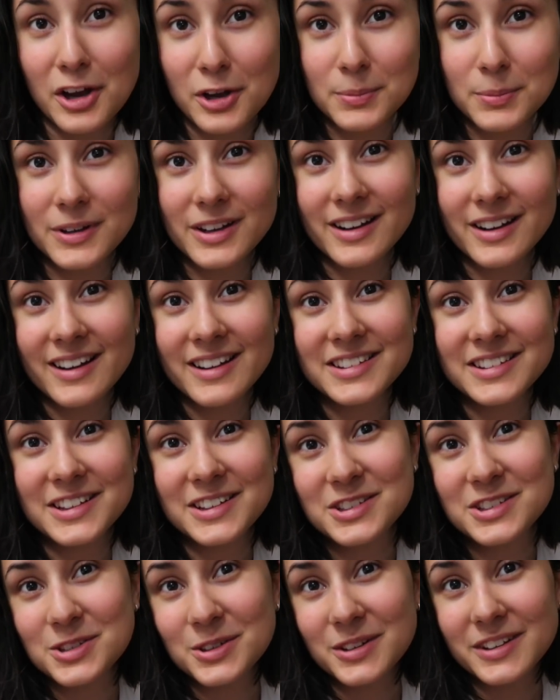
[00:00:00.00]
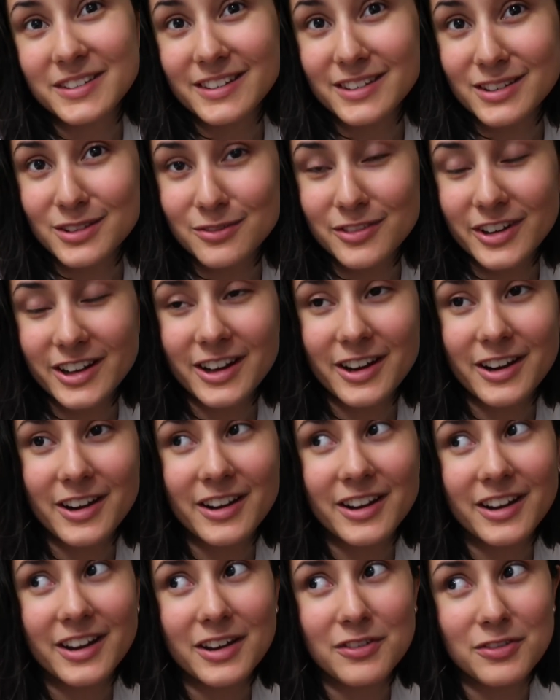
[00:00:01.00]
I hope you guys enjoyed this video.
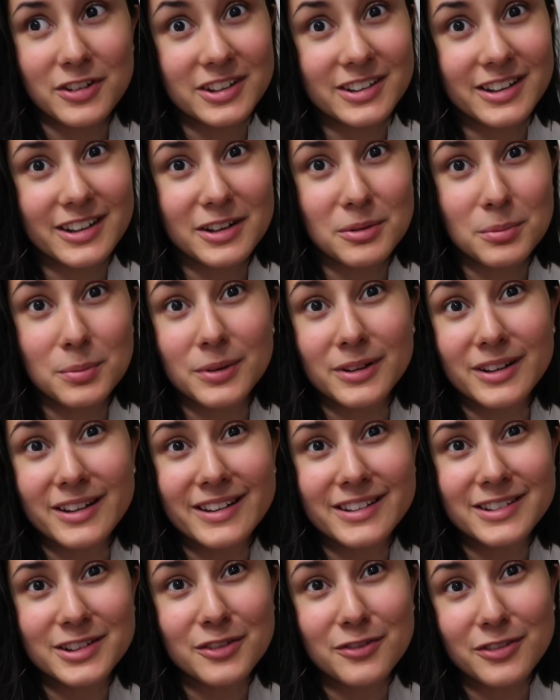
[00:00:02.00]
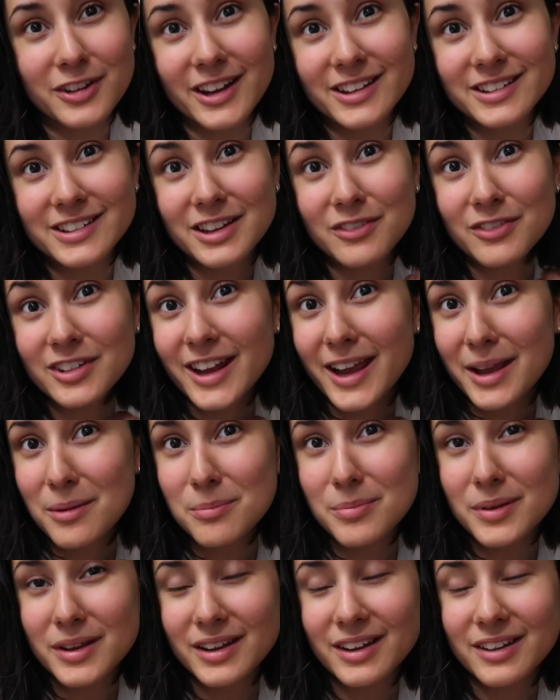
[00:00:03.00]
If you did, please don't forget to give it a
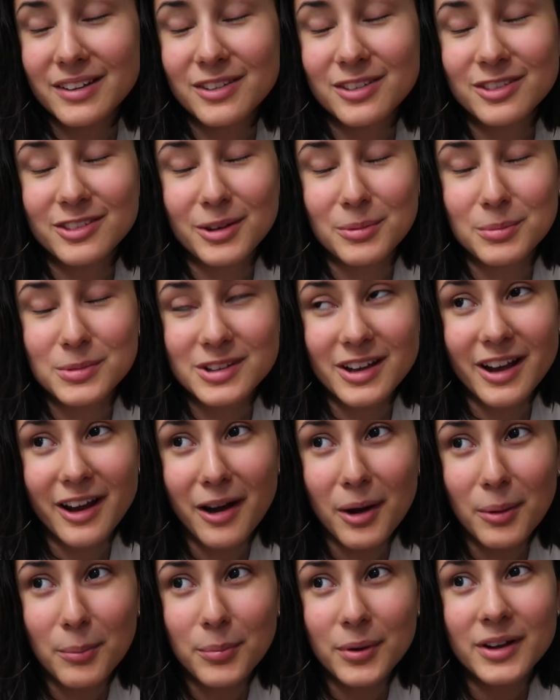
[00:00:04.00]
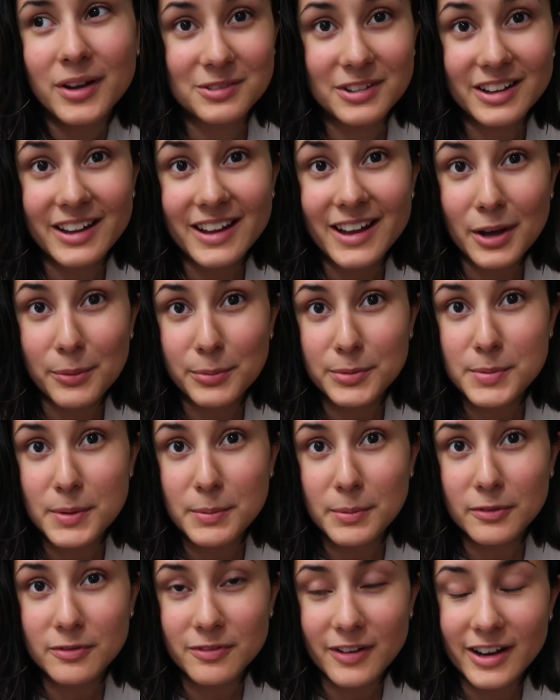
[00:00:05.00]
big thumbs up. It really helps
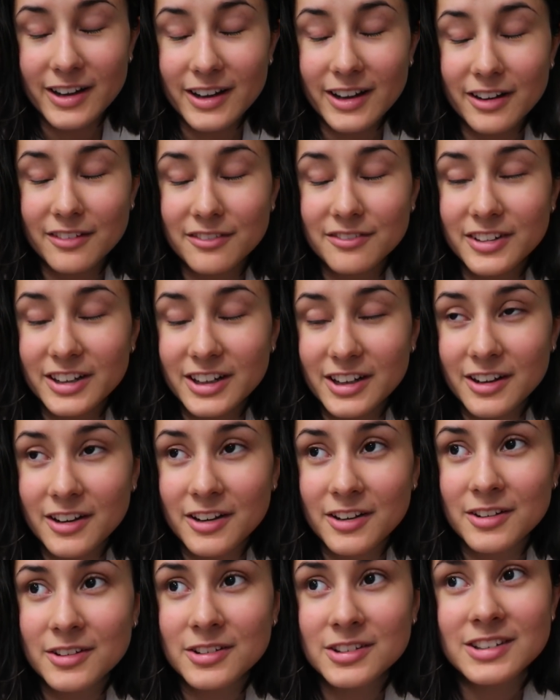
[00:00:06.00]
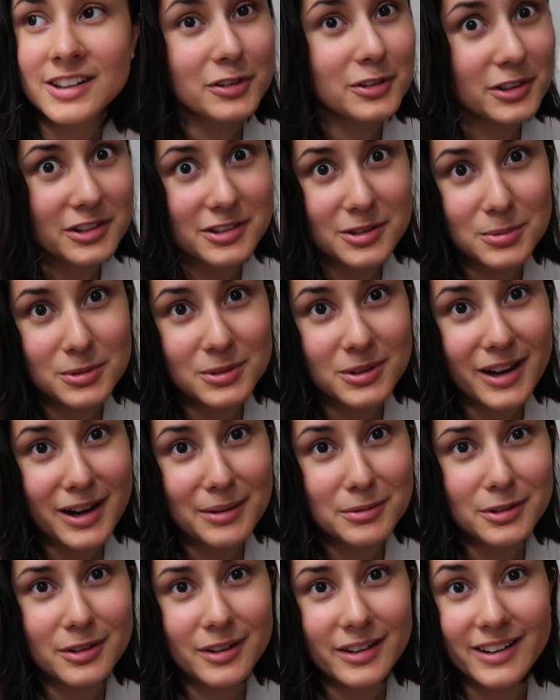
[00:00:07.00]
people find our videos. If you're not
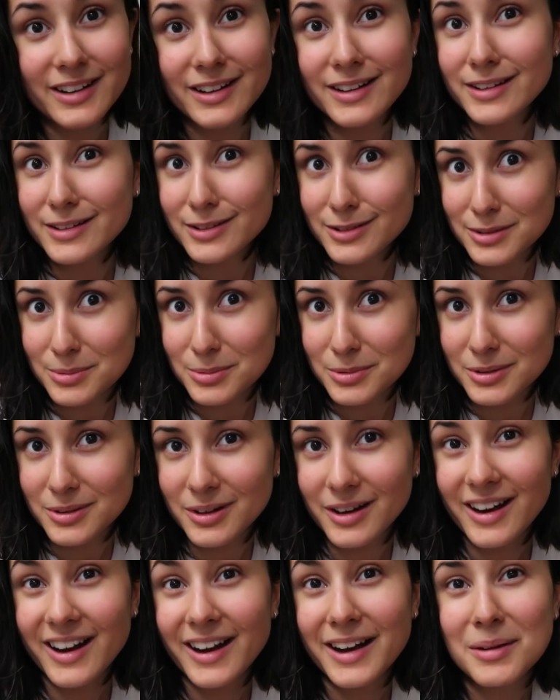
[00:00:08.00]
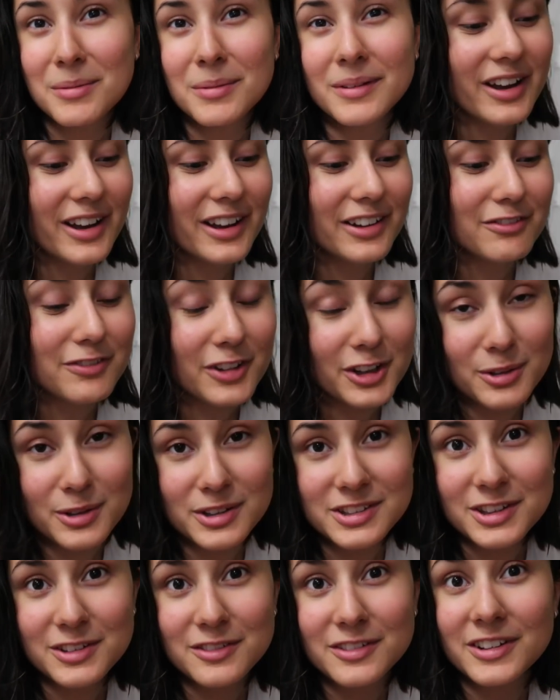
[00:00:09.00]
subscribed already, subscribe, and follow
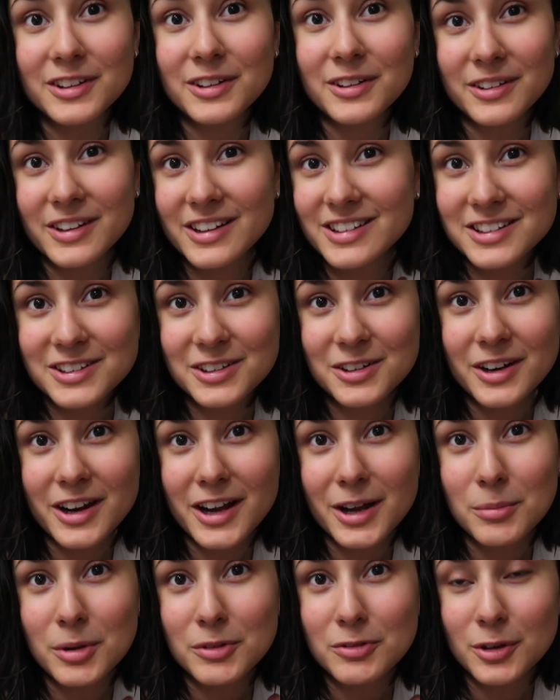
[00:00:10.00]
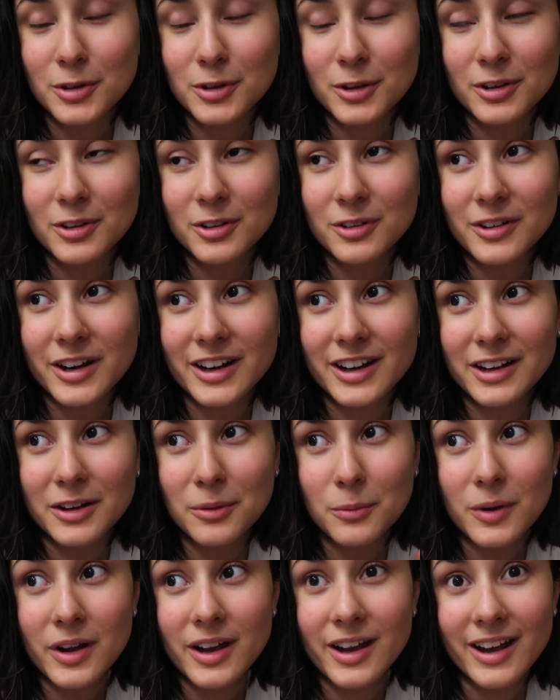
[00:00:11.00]
us over on Instagram if you're not already.
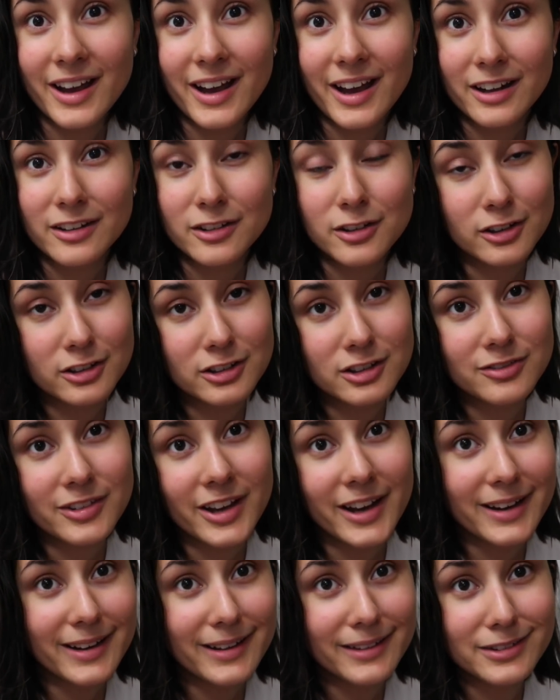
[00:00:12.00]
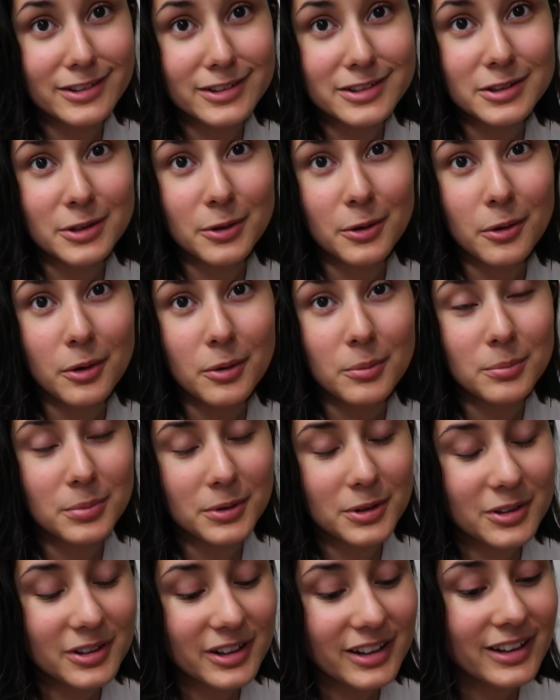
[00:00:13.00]
We're at
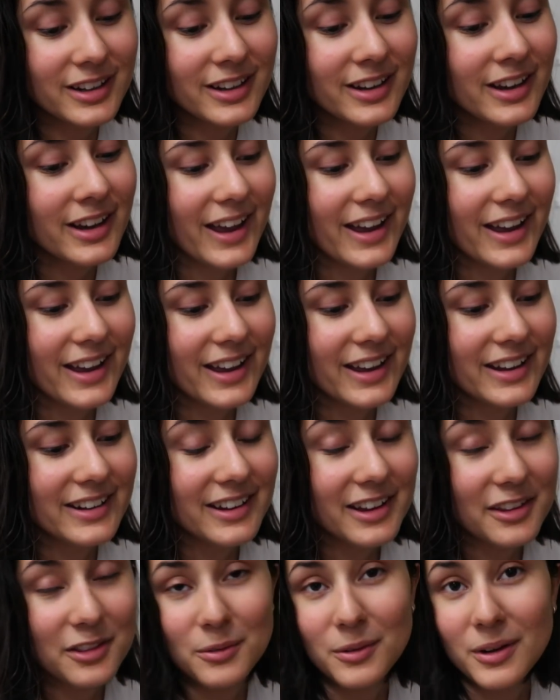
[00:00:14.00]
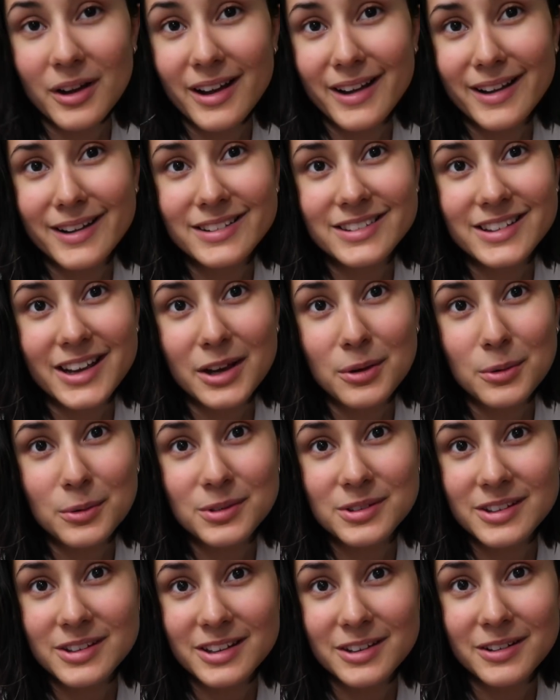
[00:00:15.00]
cultivate_beauty, and otherwise I will
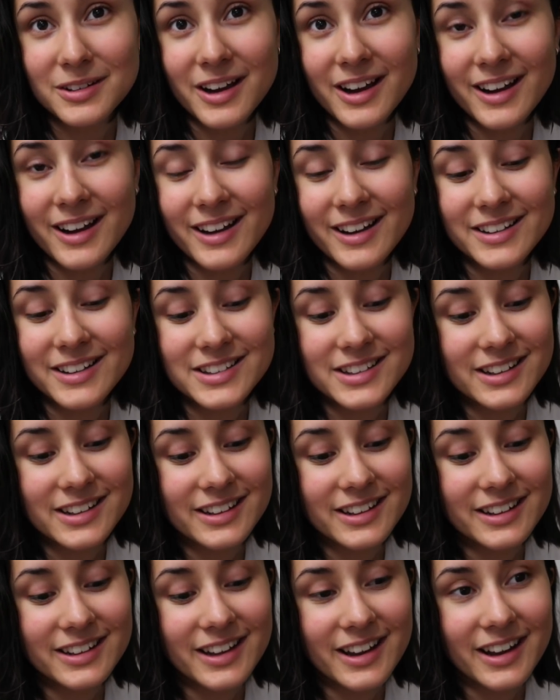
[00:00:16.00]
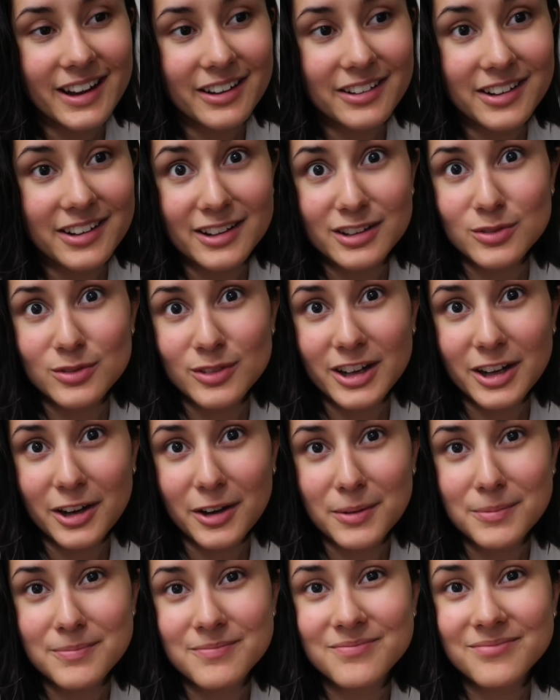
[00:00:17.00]
see you guys in our next
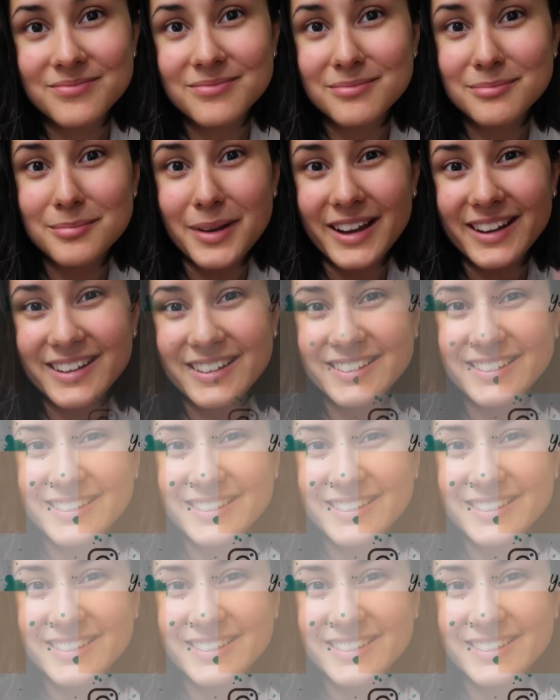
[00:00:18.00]
video. Bye.